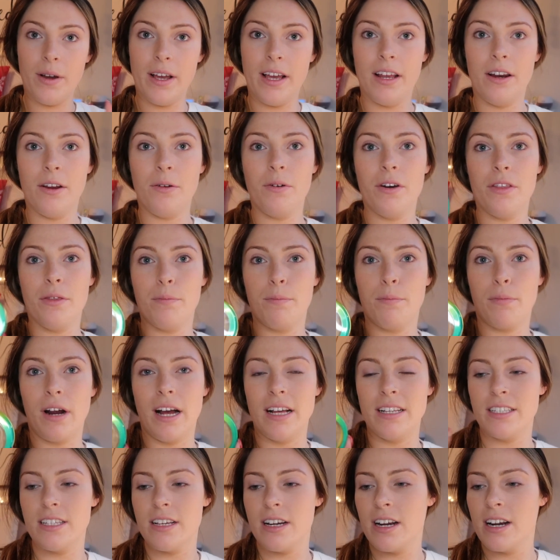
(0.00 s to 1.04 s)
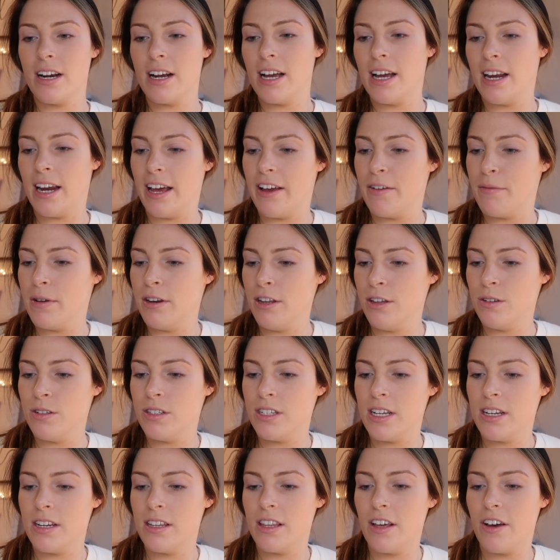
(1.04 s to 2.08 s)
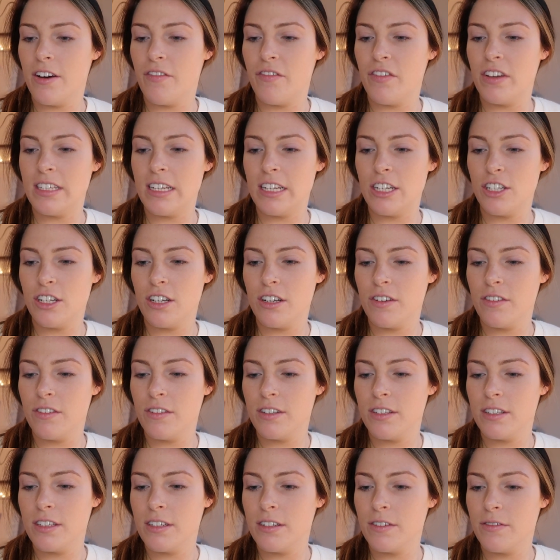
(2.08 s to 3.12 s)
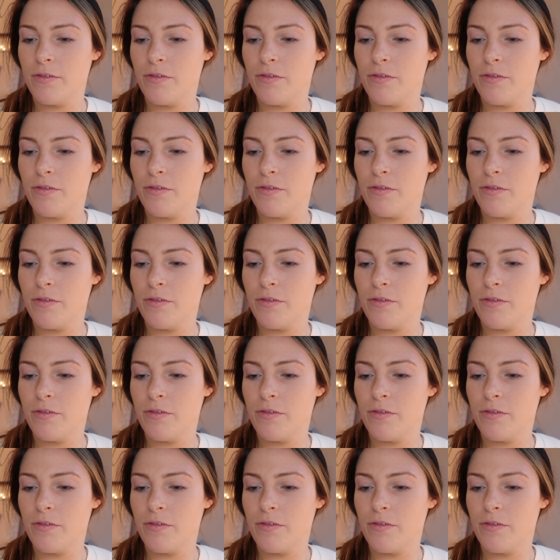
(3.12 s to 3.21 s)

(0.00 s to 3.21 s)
in with bronzer, and I've been using the Physician,